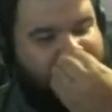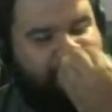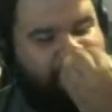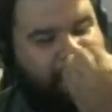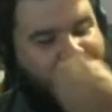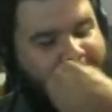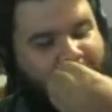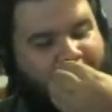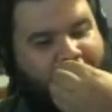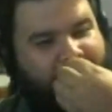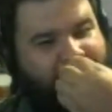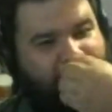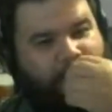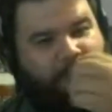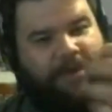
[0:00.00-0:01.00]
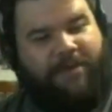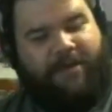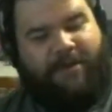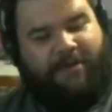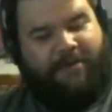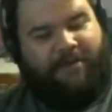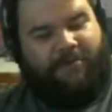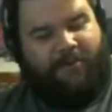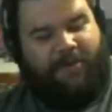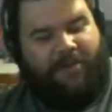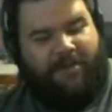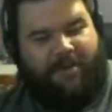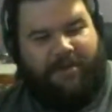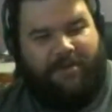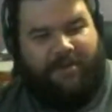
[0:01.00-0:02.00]
anyways, one of
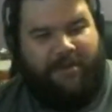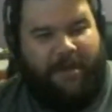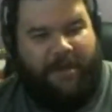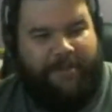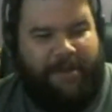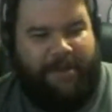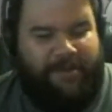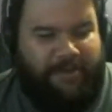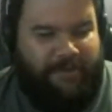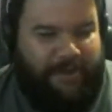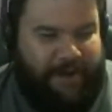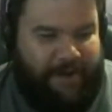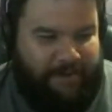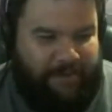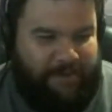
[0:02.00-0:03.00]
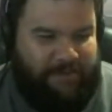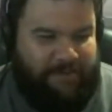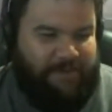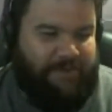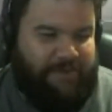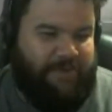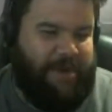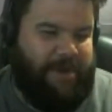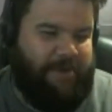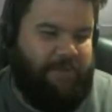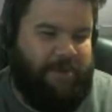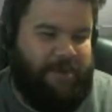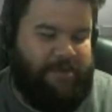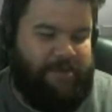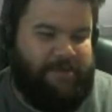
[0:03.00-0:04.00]
the comments on Reddit, which was
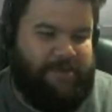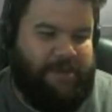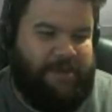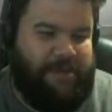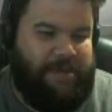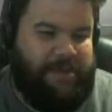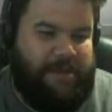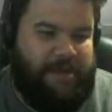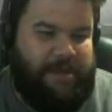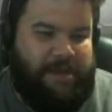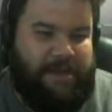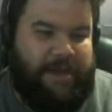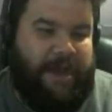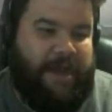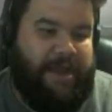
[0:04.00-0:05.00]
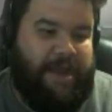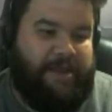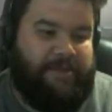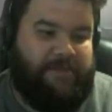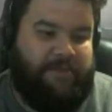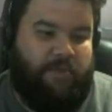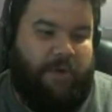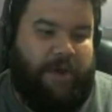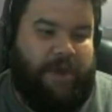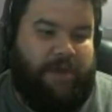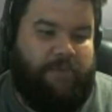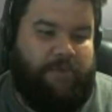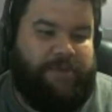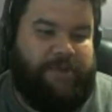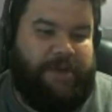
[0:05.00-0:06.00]
great, was a guy asked,
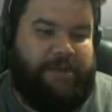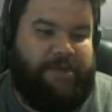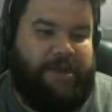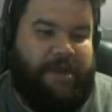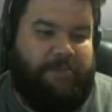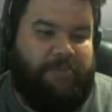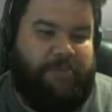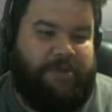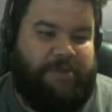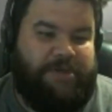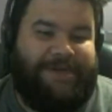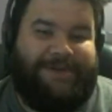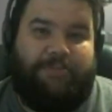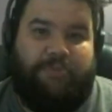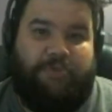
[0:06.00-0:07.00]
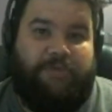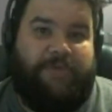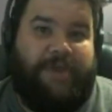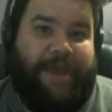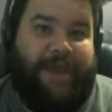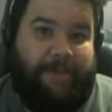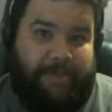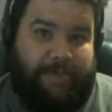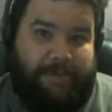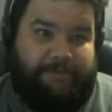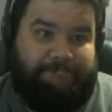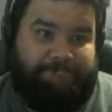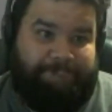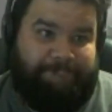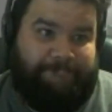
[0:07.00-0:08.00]
"Why wasn't it topped with a childproof
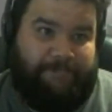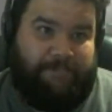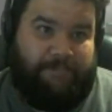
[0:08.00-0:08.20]
cap?"